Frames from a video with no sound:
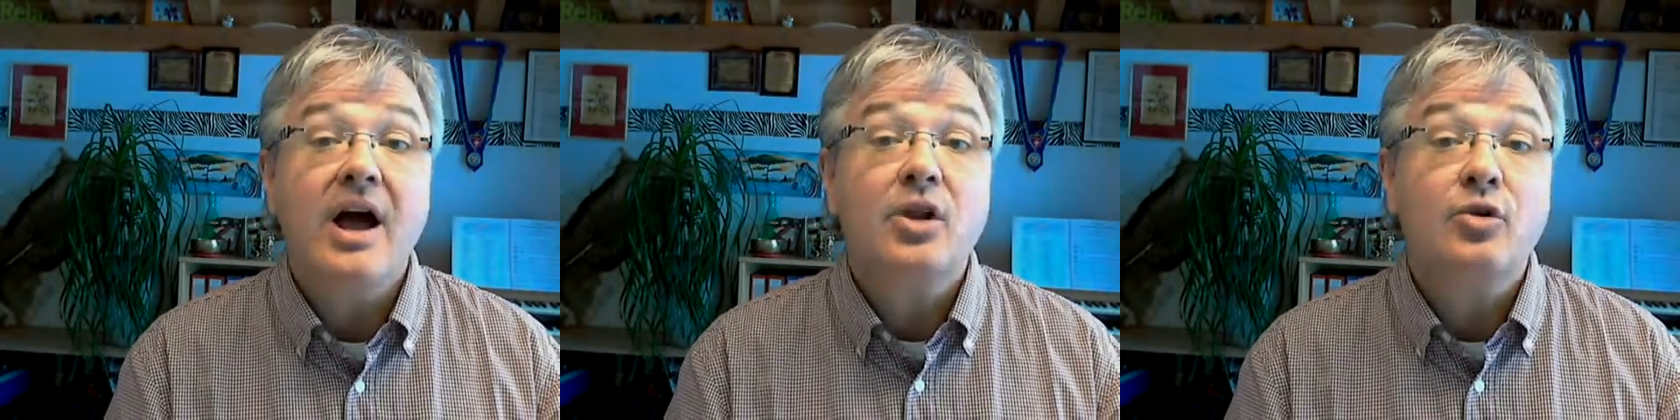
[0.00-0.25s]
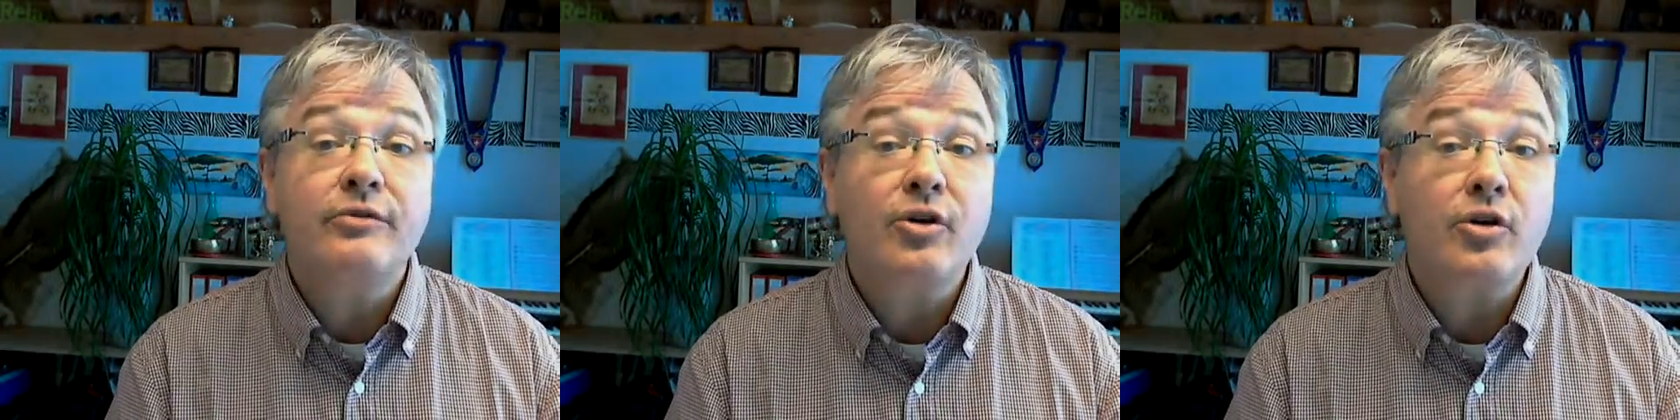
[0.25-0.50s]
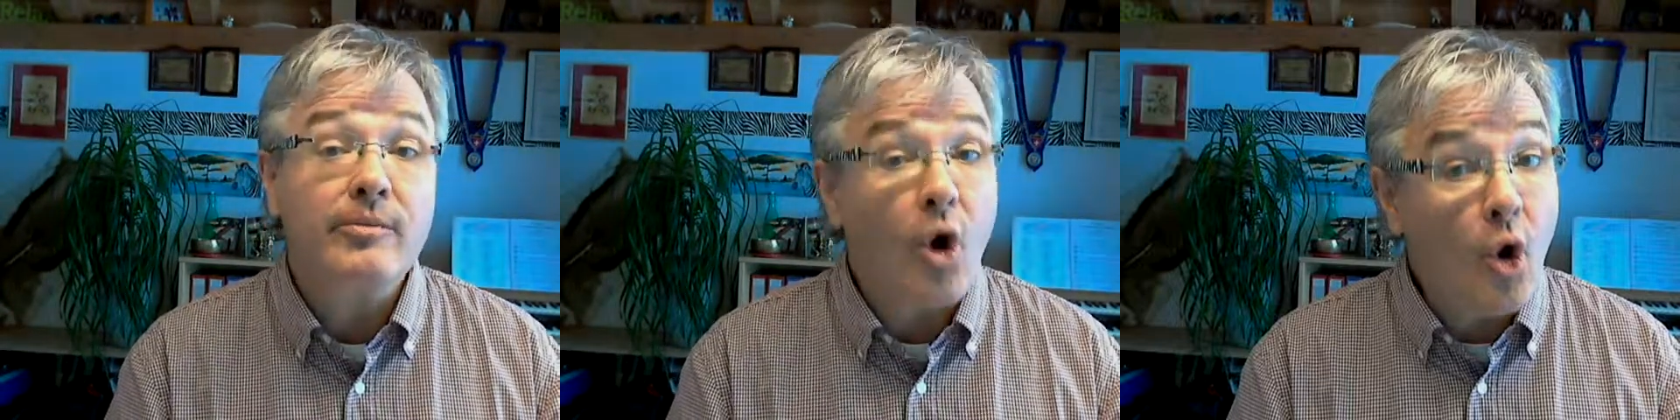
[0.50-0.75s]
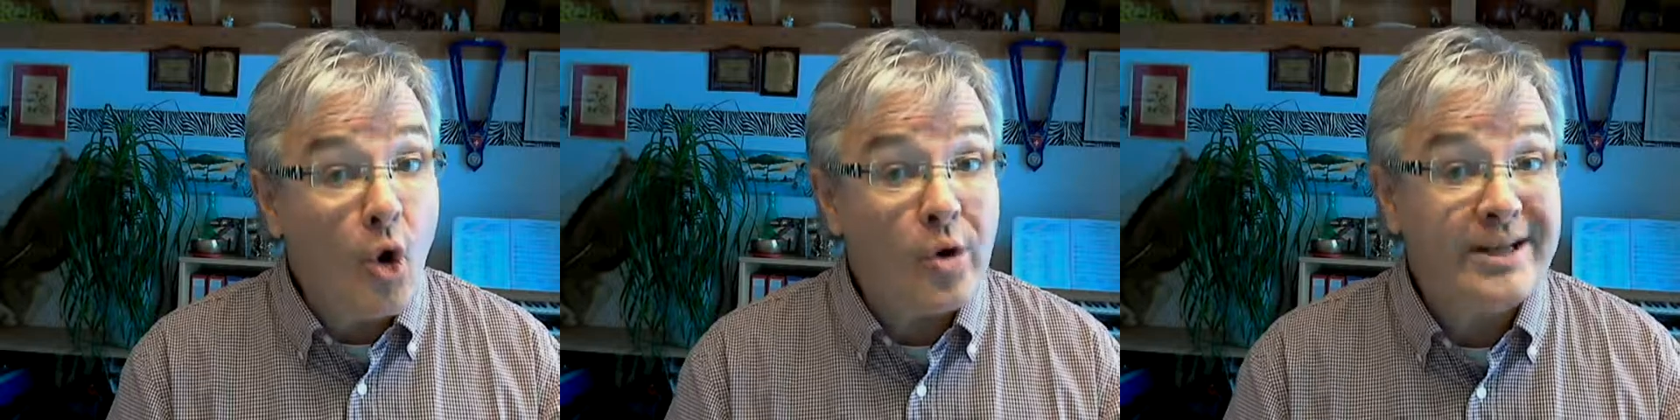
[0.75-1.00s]
to form
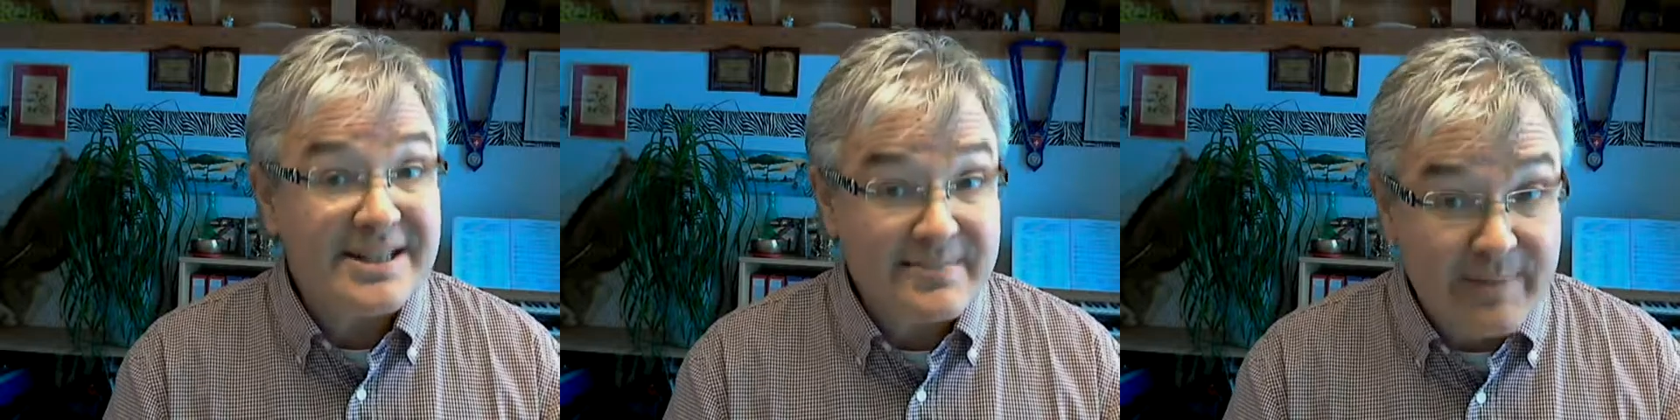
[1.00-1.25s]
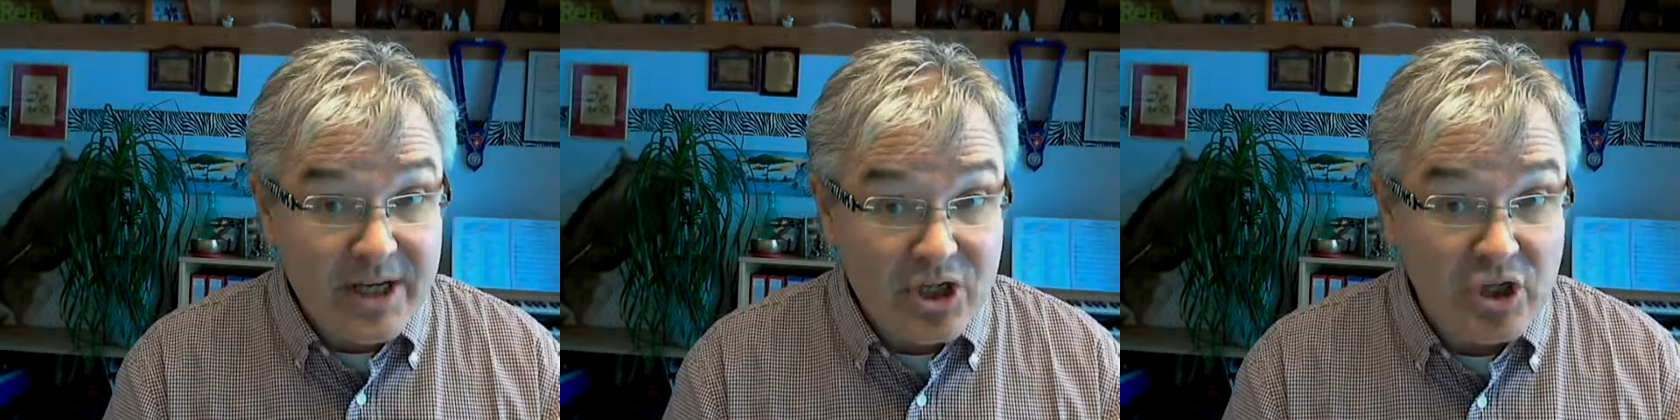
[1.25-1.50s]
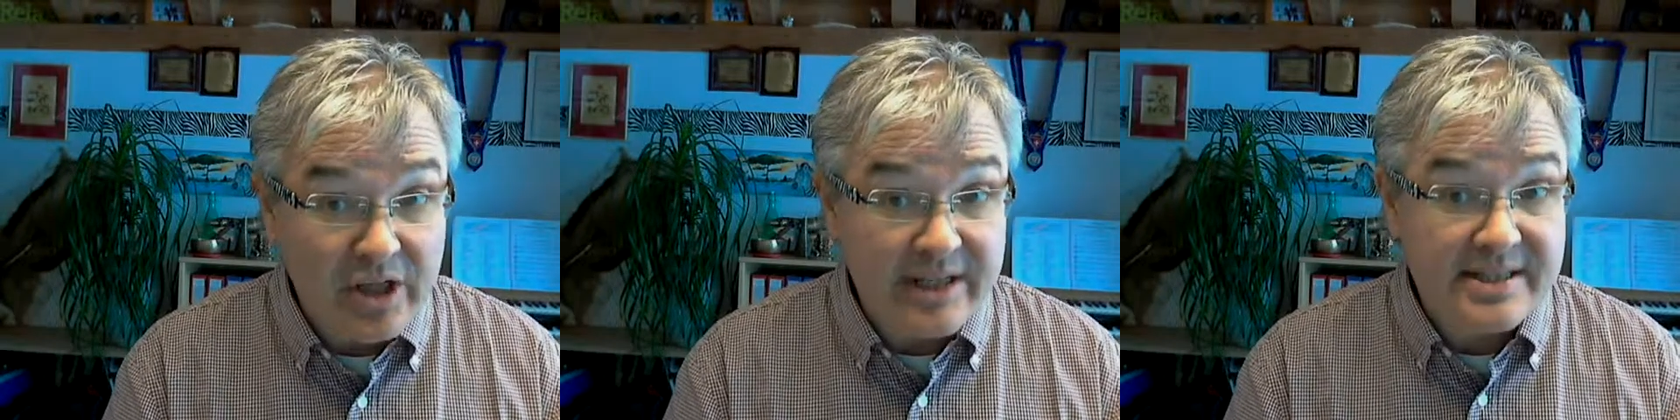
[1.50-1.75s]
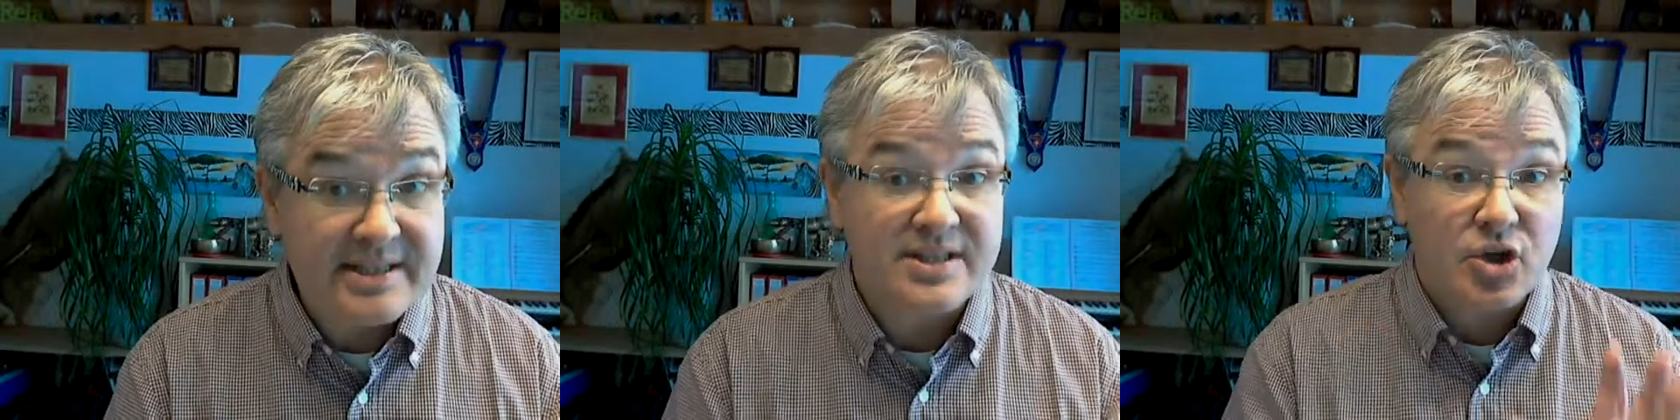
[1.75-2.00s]
all these
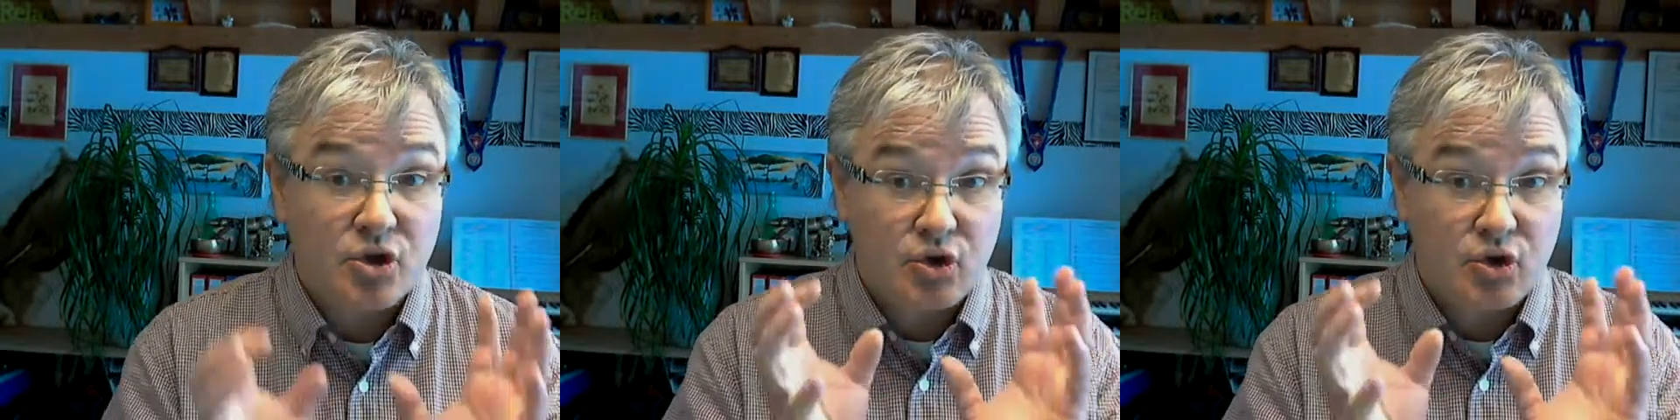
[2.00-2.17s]
specialists